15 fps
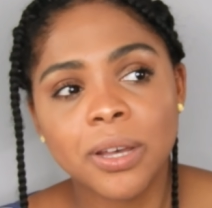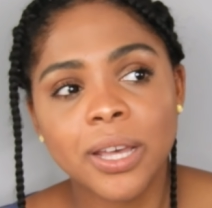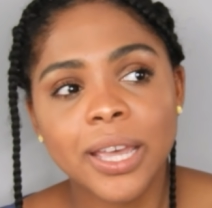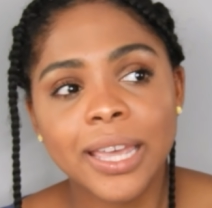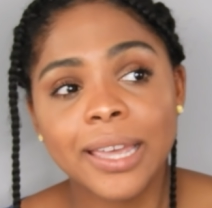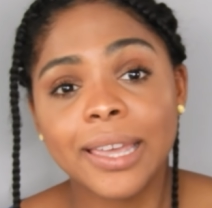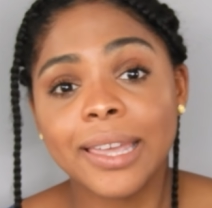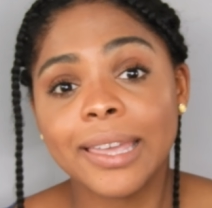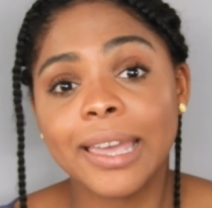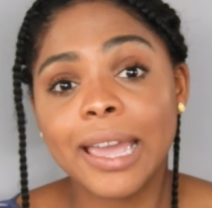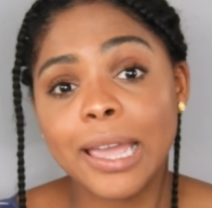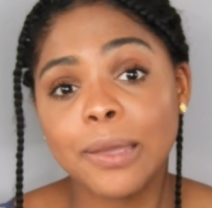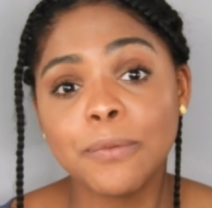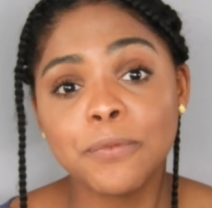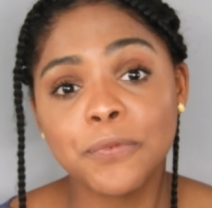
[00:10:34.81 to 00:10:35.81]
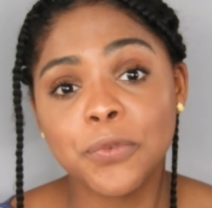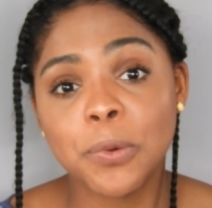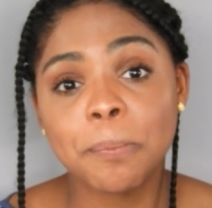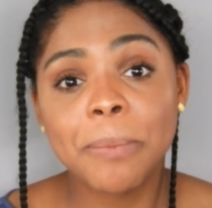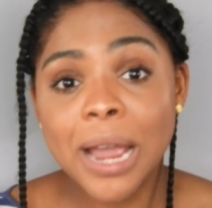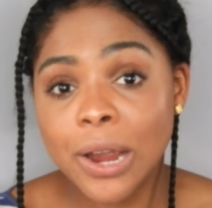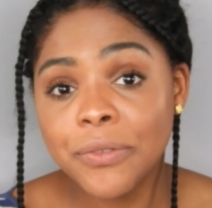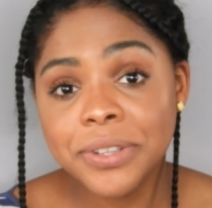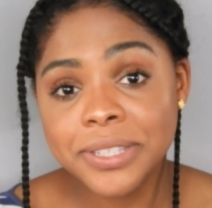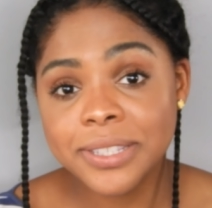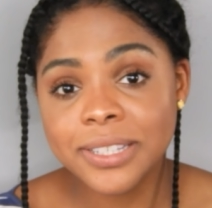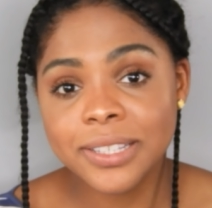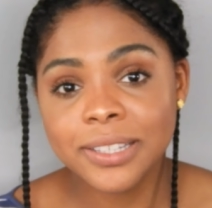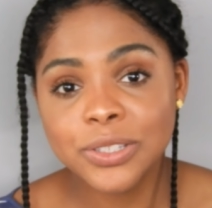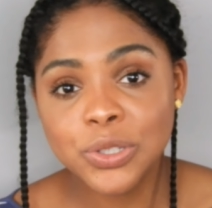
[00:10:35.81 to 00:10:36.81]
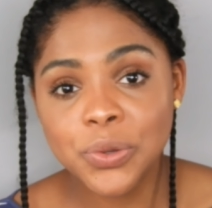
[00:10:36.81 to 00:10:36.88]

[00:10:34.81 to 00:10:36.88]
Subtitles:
but it came from parenting.